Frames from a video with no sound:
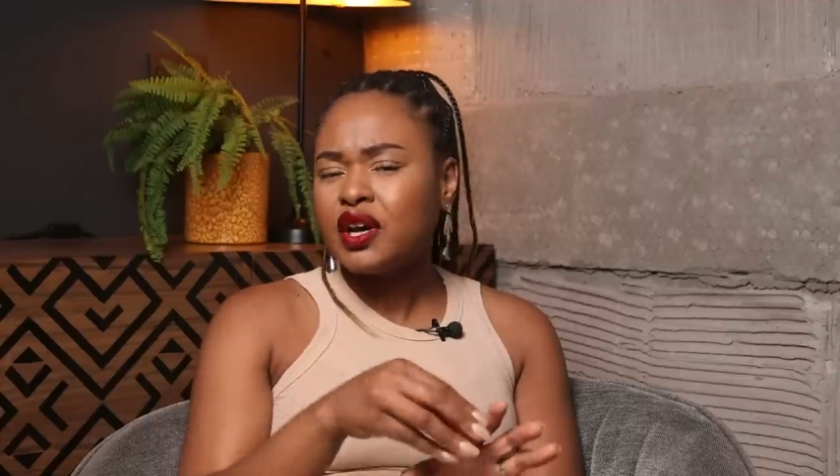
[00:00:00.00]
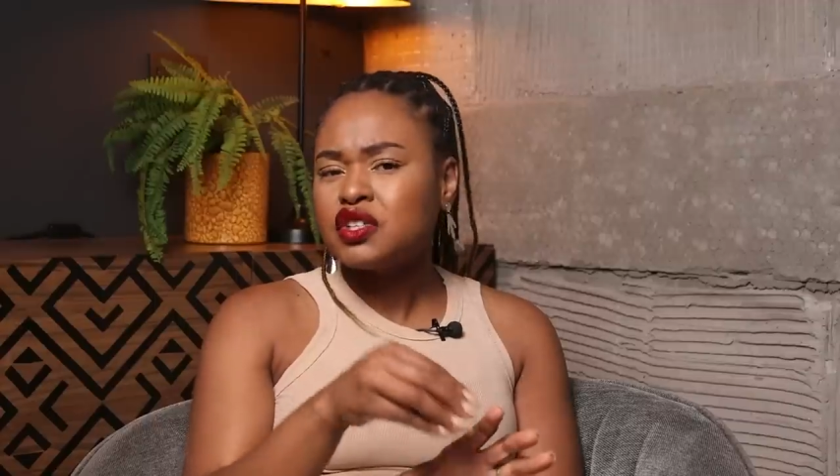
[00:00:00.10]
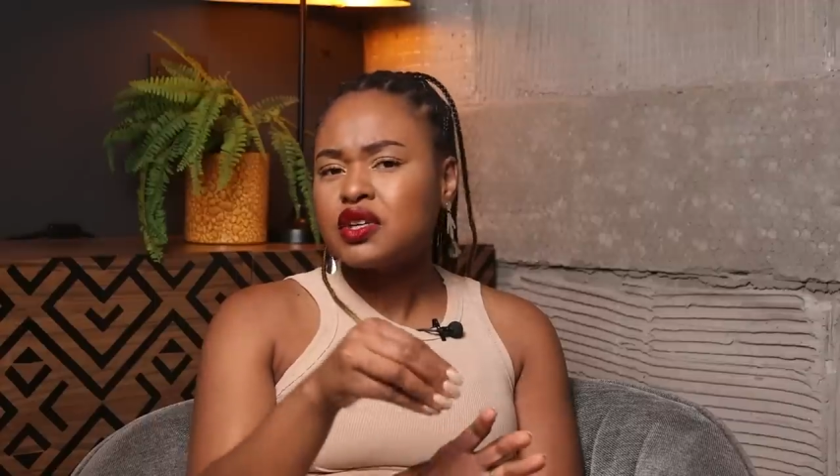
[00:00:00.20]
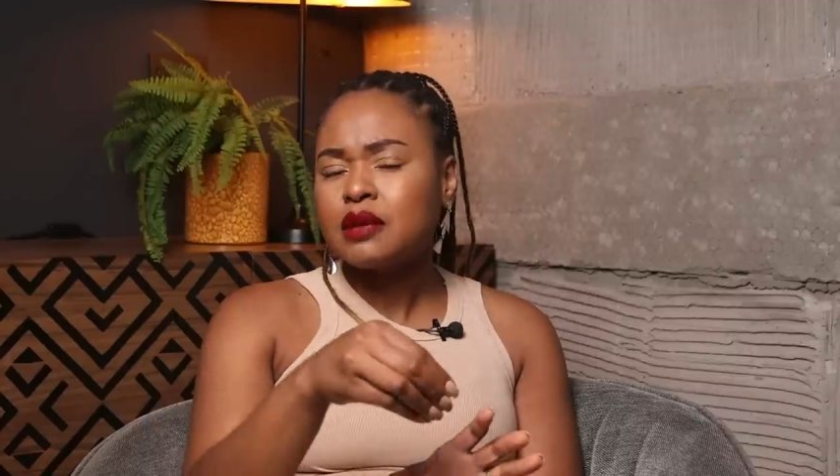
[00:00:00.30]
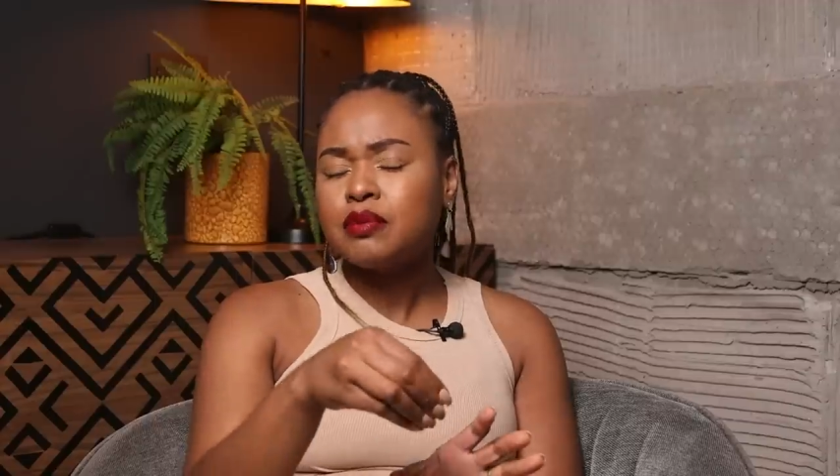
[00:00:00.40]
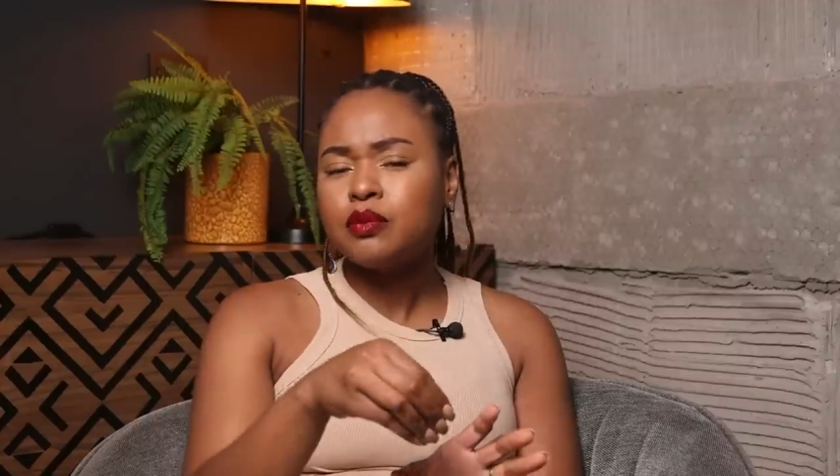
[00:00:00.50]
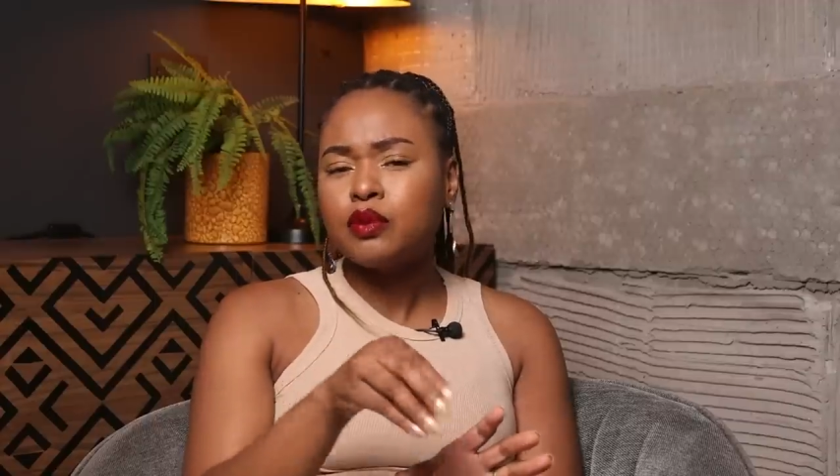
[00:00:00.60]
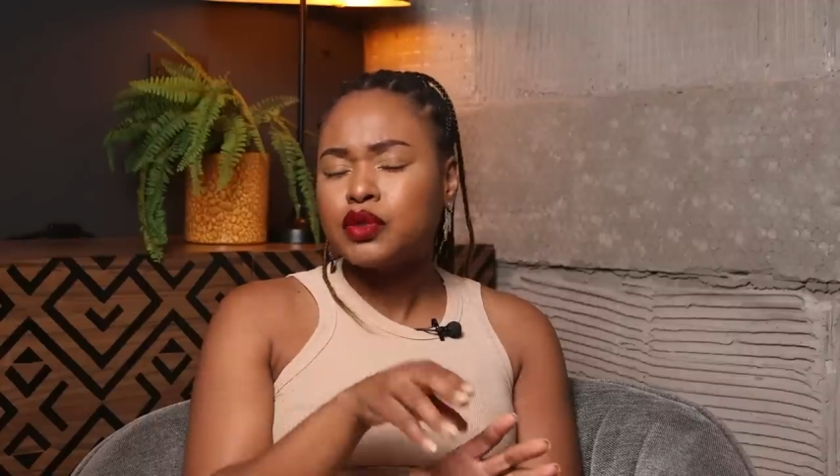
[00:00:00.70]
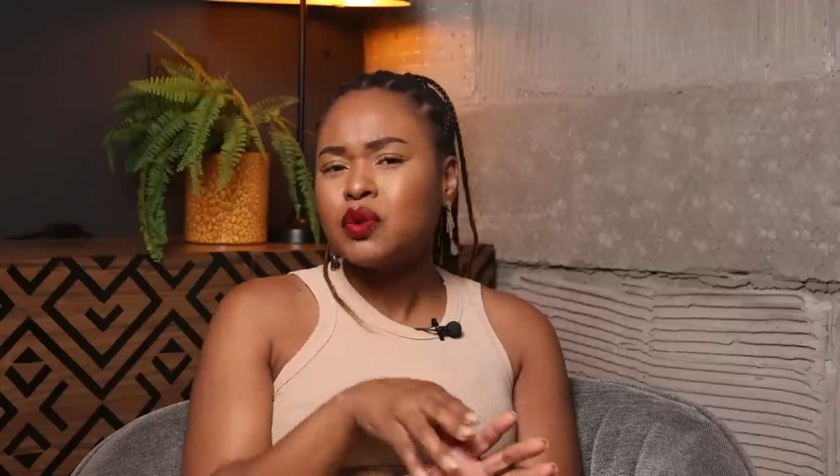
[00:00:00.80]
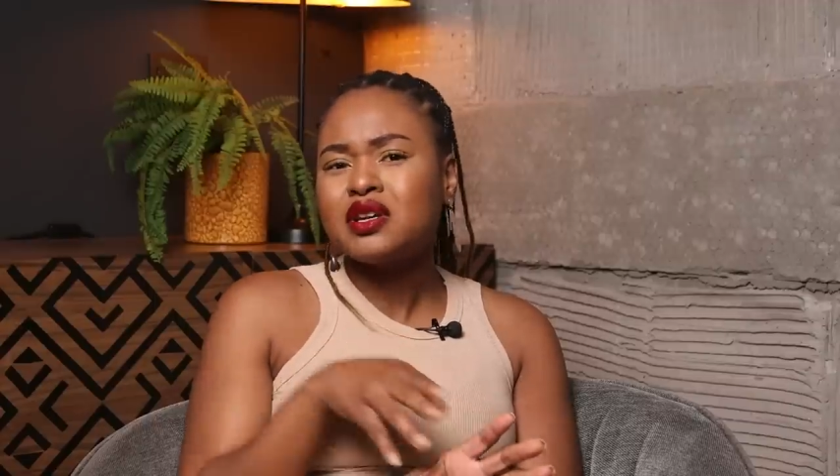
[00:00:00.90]
educate people
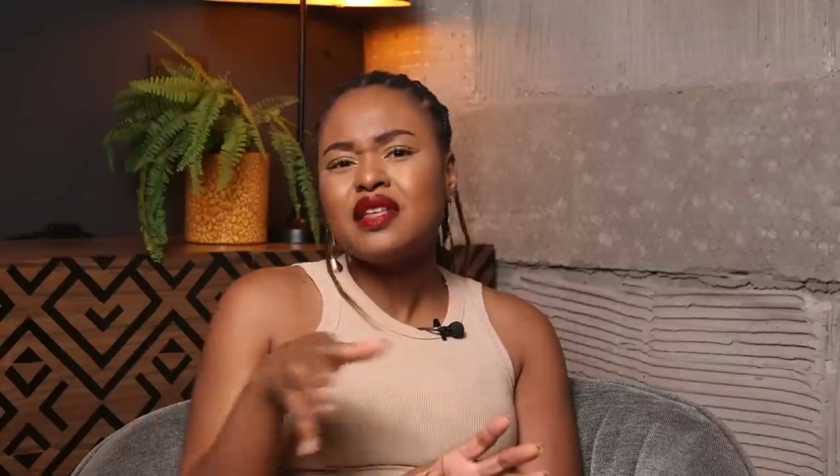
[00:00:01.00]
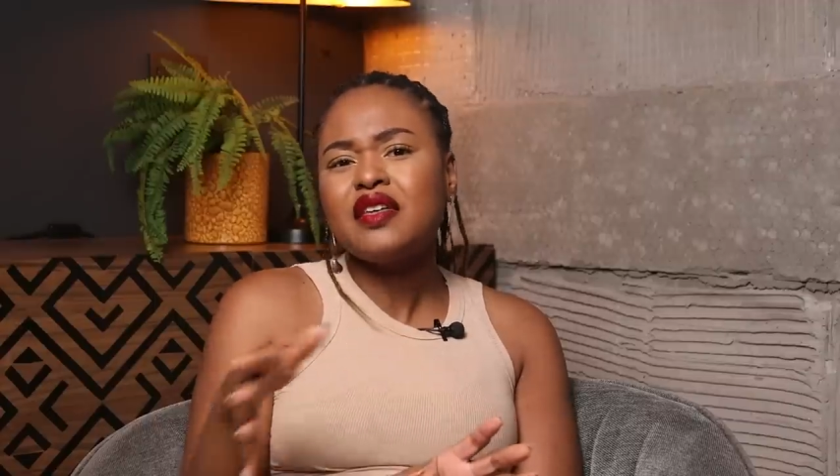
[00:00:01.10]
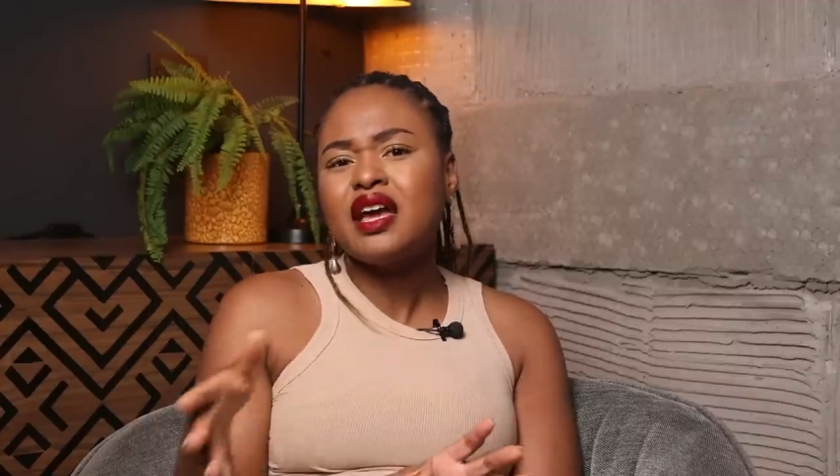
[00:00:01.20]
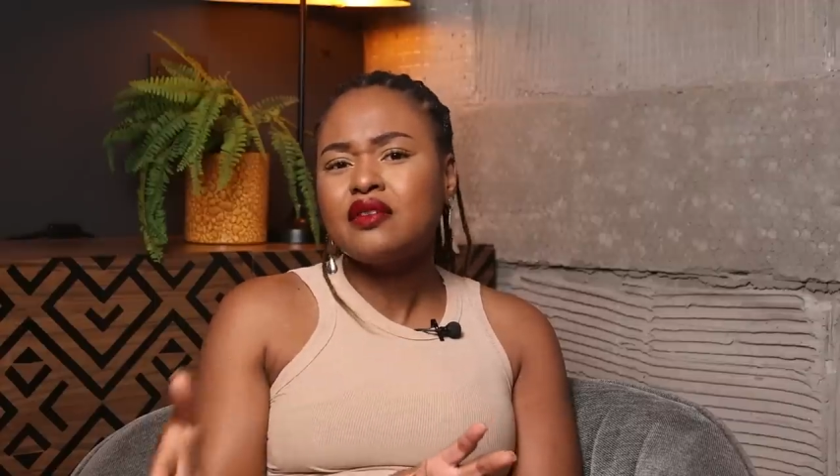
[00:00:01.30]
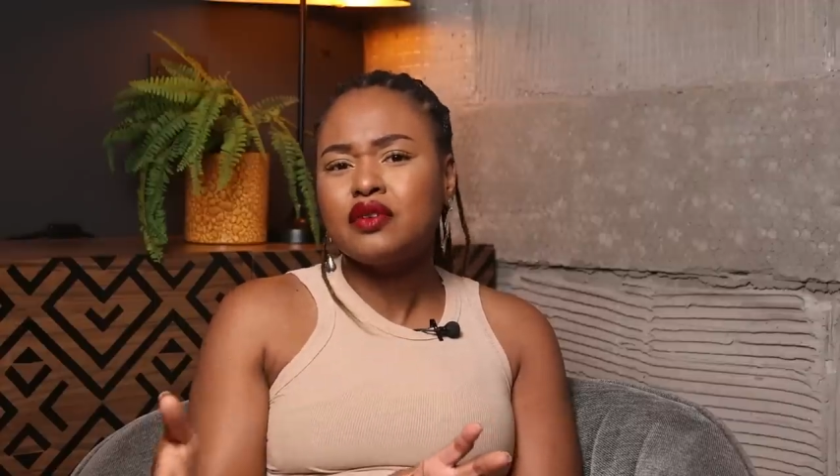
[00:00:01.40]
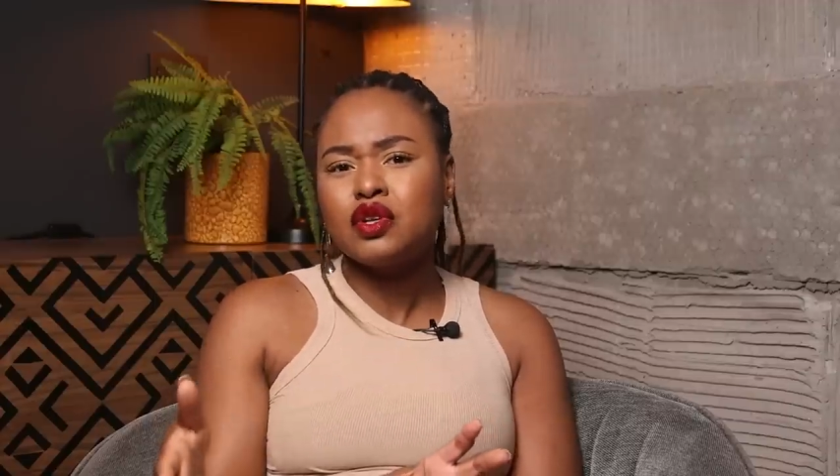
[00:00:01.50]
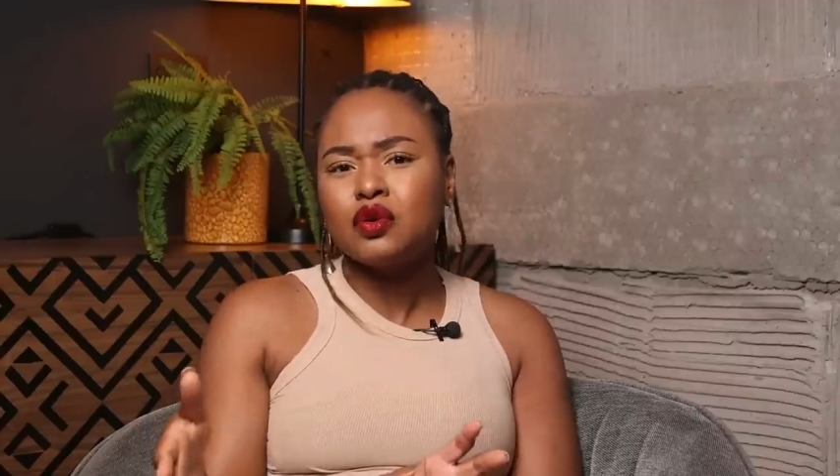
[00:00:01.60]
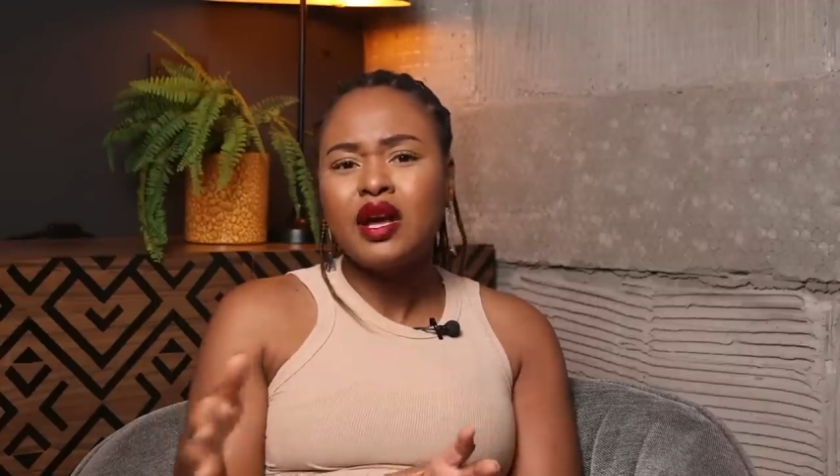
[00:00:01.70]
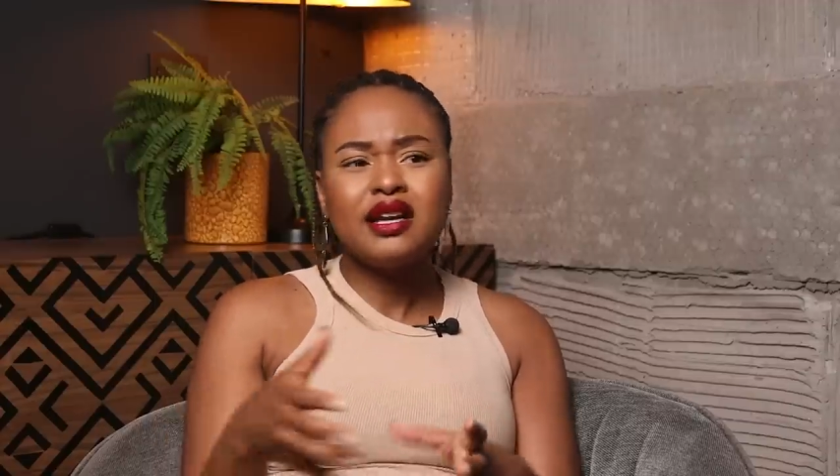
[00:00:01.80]
through another avenue.